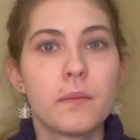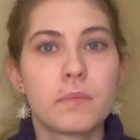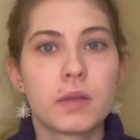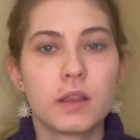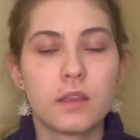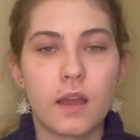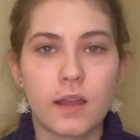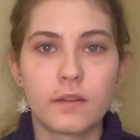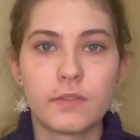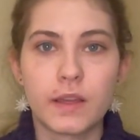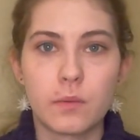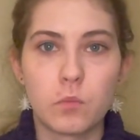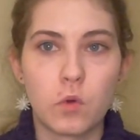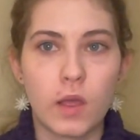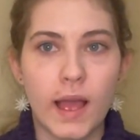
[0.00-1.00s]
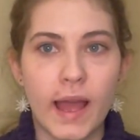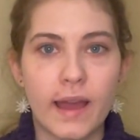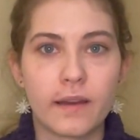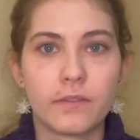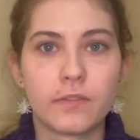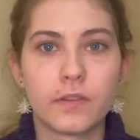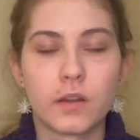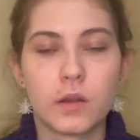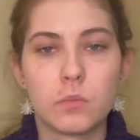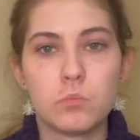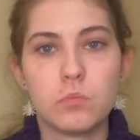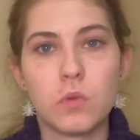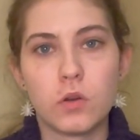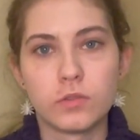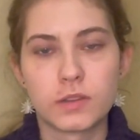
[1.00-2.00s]
but a lot of them will have
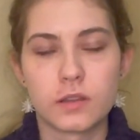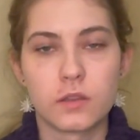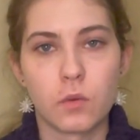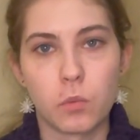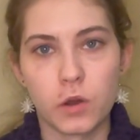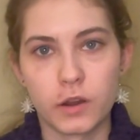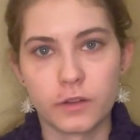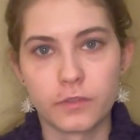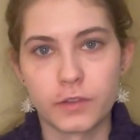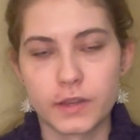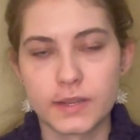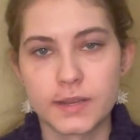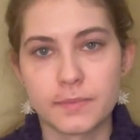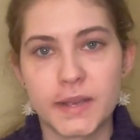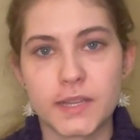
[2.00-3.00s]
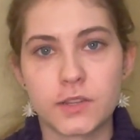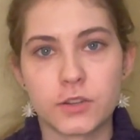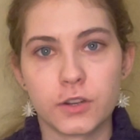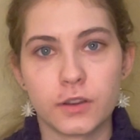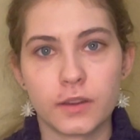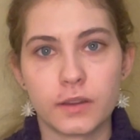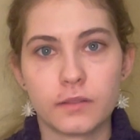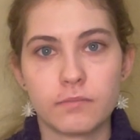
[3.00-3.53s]
most of the work for the semester,